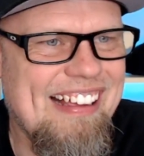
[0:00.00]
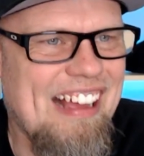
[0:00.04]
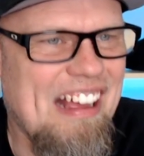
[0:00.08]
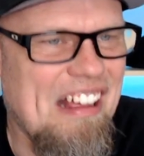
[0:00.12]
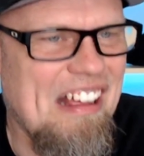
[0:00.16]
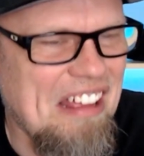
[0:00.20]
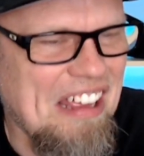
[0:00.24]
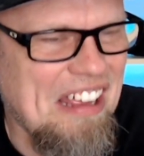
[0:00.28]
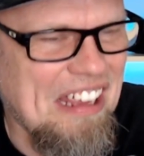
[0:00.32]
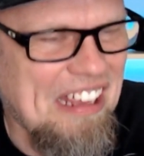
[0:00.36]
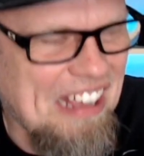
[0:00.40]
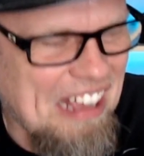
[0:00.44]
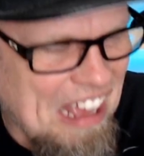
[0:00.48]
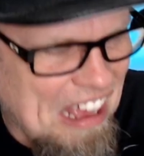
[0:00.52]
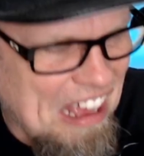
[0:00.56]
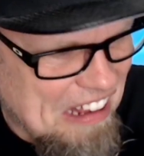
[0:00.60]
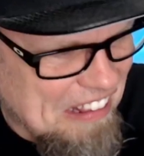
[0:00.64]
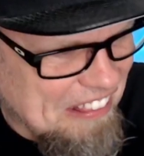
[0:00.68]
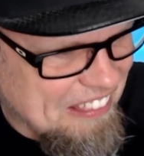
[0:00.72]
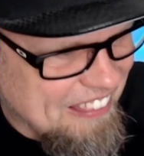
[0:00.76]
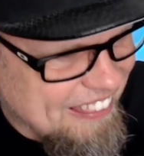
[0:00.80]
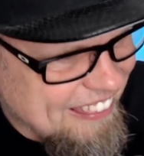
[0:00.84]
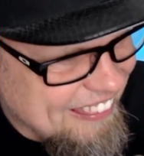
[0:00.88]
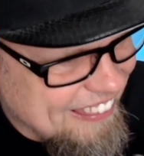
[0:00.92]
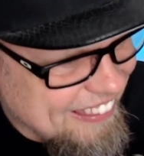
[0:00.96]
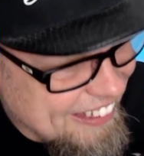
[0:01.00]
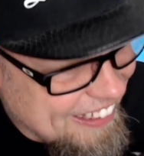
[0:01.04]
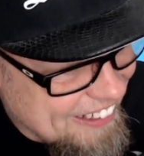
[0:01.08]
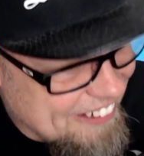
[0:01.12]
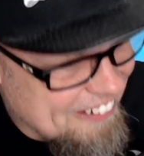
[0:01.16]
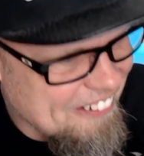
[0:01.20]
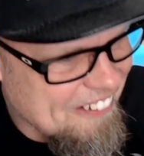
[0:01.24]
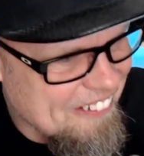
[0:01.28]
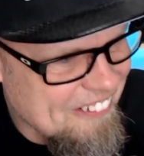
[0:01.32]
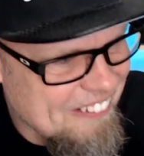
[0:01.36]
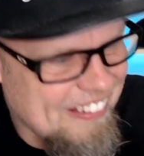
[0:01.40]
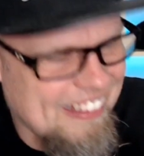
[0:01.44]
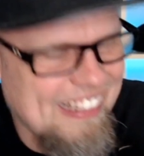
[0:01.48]
Like I
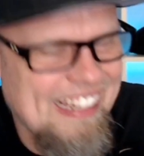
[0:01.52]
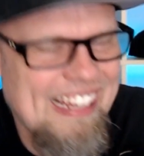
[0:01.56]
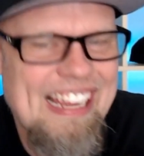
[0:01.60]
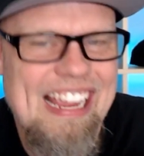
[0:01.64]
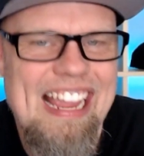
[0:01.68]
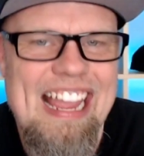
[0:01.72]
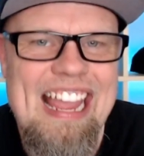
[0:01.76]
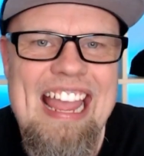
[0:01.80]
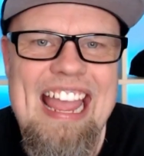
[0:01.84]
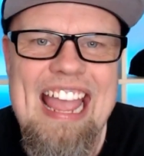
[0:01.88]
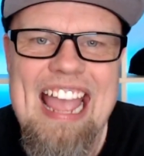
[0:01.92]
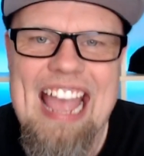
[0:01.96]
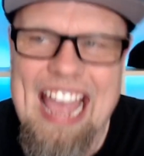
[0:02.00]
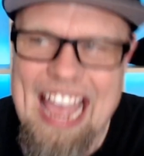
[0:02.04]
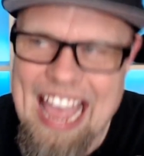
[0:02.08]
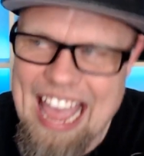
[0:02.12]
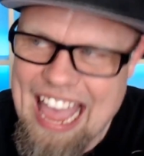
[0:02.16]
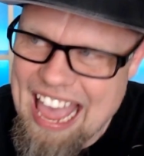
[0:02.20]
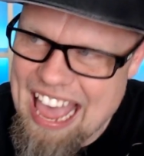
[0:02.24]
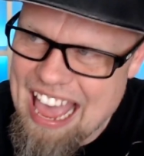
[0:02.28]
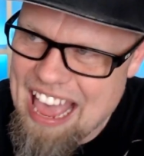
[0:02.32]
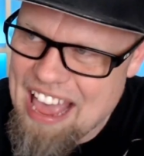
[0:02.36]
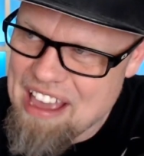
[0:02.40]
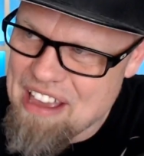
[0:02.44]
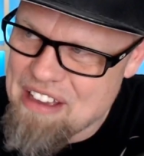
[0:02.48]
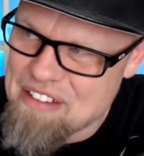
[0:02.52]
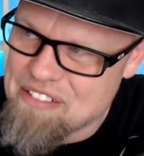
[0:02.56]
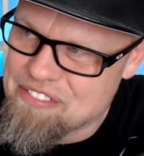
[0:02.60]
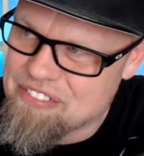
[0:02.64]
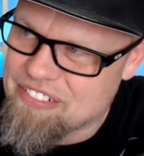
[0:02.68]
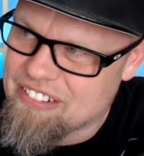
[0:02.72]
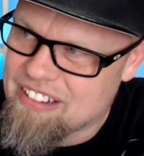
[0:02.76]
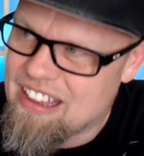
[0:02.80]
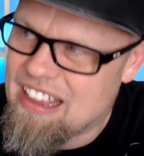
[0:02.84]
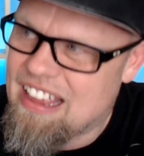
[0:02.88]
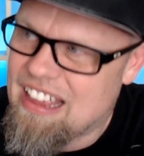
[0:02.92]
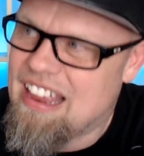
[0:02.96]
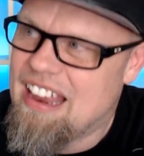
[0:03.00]
literally have
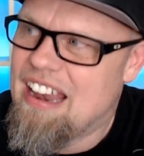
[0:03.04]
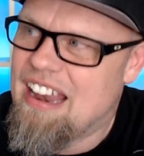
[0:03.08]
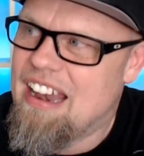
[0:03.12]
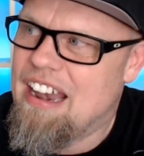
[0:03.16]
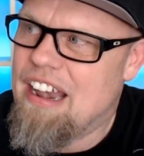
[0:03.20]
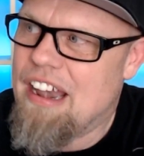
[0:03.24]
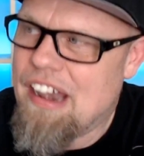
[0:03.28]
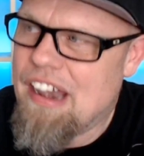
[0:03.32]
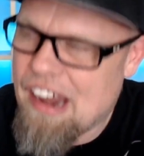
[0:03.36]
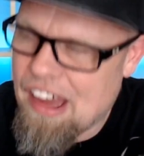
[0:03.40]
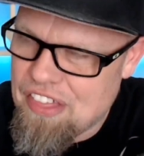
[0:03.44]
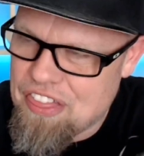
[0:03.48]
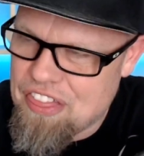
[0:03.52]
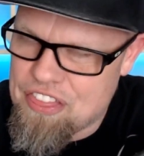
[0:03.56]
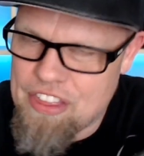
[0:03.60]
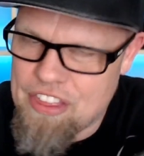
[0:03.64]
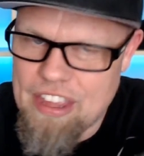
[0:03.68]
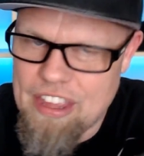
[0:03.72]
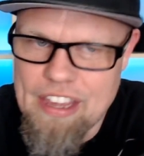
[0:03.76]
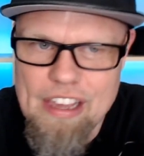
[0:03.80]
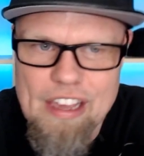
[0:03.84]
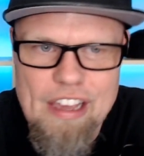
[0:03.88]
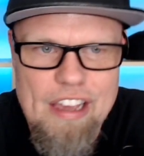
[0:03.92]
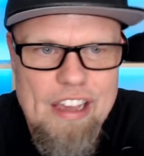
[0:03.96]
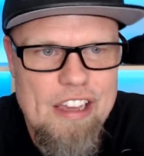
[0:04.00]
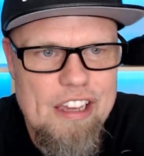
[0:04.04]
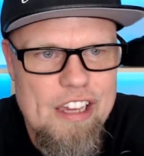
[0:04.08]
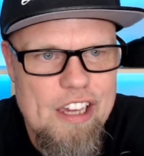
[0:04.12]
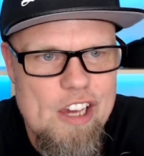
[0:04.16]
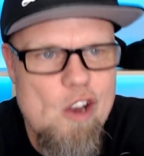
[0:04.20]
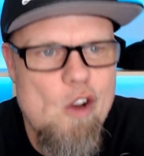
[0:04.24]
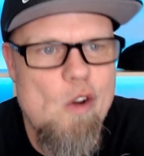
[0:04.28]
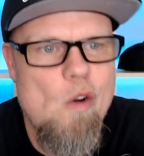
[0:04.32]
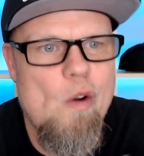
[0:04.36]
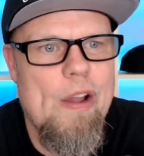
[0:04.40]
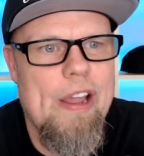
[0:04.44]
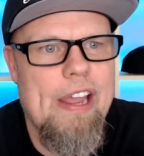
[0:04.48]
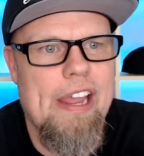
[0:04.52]
nothing
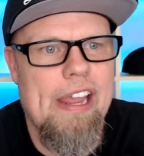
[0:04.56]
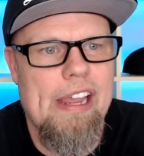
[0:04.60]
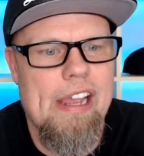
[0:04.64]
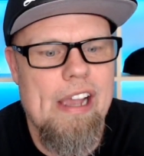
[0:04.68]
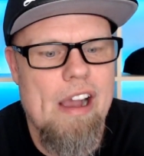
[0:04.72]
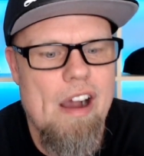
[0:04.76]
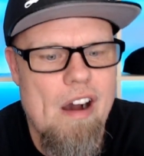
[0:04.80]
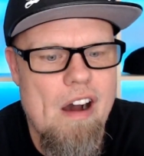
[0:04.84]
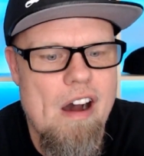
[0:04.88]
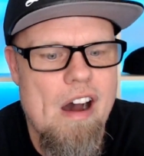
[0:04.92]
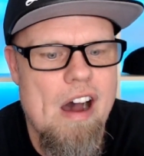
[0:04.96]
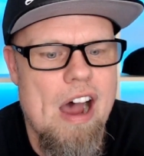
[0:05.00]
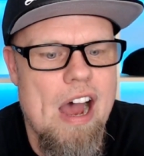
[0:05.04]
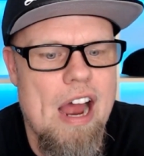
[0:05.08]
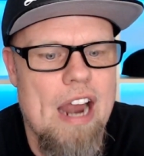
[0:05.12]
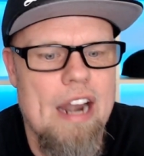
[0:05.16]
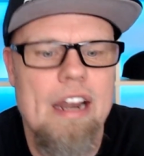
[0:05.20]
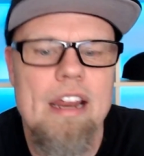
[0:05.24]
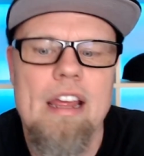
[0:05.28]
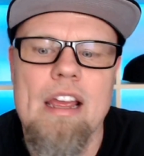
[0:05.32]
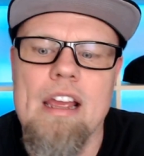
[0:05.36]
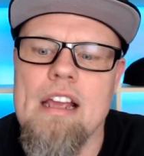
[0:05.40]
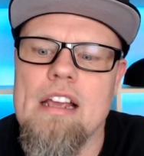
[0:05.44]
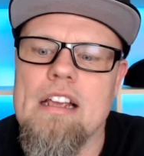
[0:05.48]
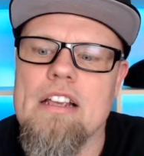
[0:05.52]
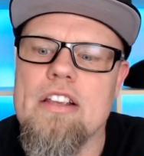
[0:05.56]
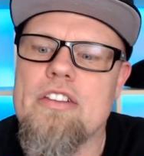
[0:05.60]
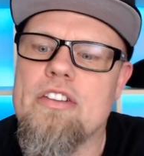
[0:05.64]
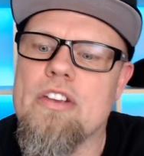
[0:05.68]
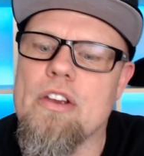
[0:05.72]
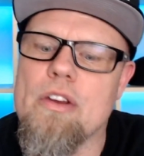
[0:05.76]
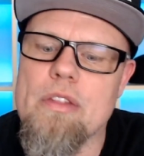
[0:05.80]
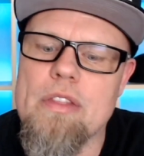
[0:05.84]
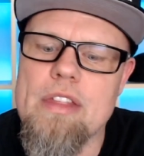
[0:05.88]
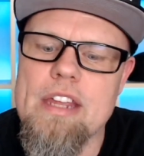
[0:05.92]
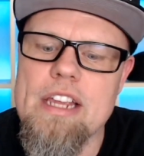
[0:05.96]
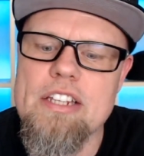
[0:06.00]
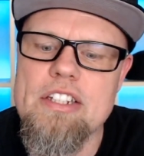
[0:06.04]
going on.
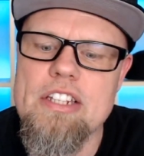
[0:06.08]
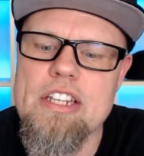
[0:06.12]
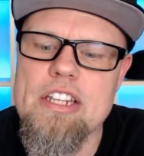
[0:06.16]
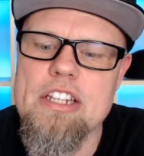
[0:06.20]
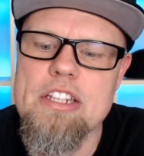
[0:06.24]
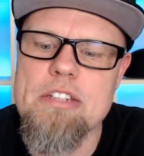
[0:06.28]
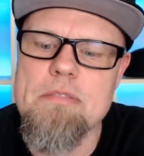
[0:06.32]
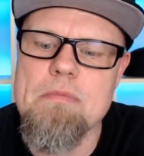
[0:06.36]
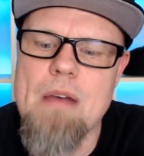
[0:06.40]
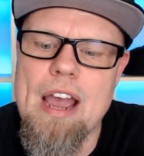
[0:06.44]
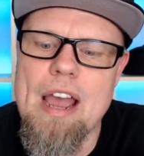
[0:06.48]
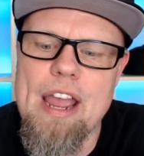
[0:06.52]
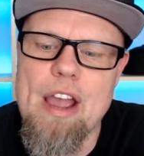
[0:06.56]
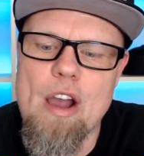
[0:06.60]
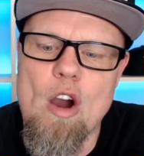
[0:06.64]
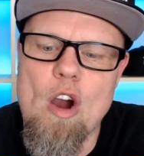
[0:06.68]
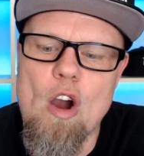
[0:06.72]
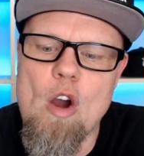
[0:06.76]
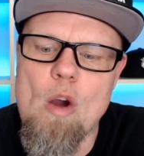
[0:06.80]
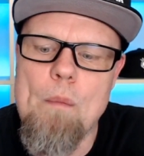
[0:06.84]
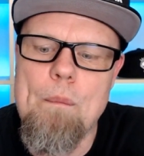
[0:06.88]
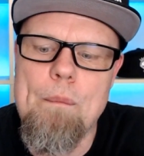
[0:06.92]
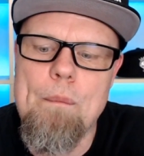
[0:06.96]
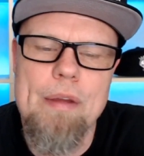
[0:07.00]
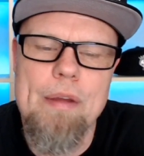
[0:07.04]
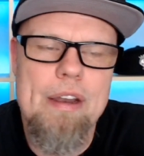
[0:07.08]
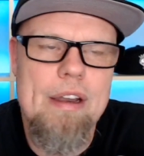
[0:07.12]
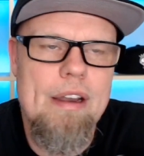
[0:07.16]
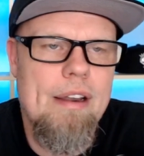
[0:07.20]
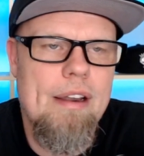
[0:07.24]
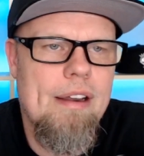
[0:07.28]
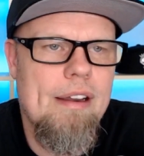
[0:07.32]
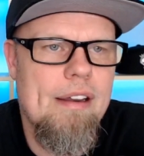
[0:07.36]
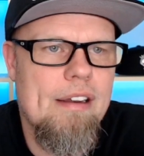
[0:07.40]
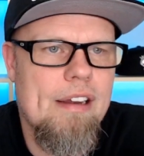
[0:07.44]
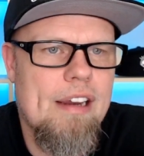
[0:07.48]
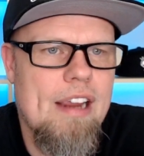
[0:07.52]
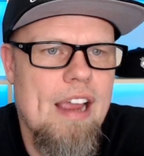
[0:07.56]
So this is my
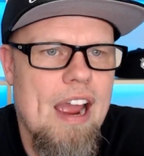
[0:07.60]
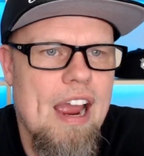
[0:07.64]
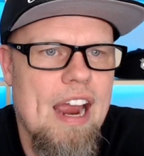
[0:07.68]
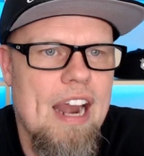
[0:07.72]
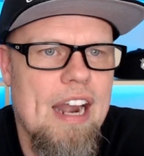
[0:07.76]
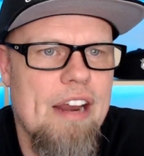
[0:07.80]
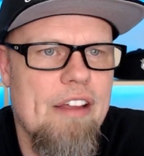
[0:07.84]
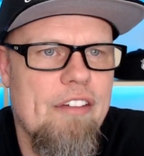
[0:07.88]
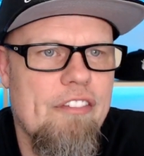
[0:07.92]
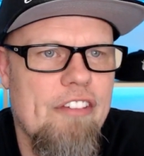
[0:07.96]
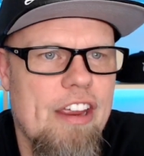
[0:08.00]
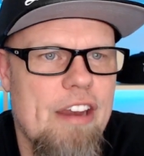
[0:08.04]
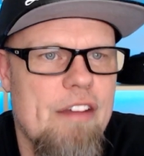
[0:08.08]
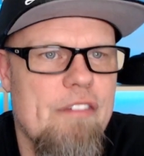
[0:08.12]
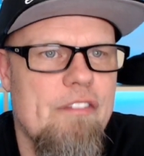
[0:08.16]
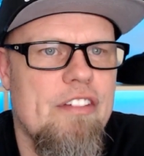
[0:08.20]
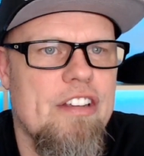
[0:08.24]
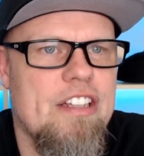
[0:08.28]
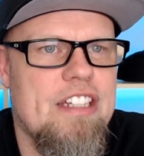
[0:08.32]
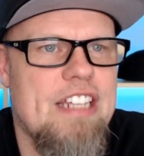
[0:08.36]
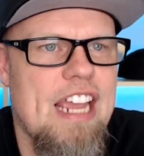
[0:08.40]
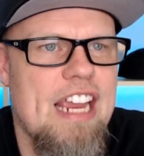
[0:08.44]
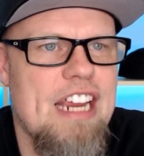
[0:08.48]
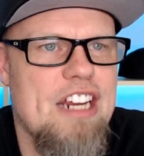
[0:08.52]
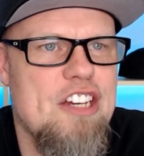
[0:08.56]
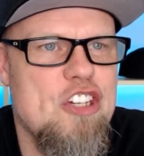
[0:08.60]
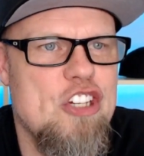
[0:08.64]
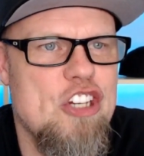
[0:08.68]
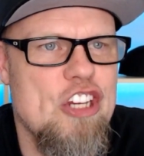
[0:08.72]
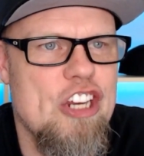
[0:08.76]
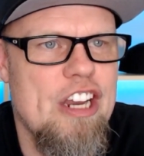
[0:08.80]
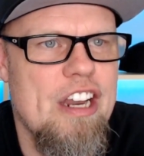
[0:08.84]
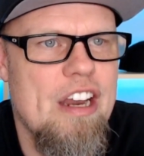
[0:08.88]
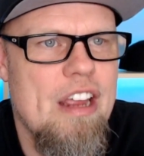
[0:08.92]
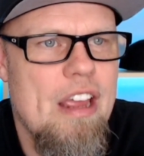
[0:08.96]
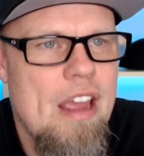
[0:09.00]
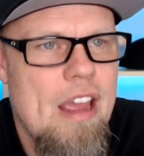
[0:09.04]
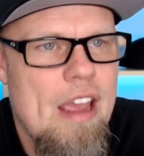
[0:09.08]
open kind of
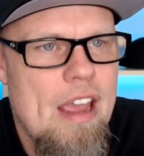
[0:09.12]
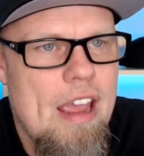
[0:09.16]
invitation.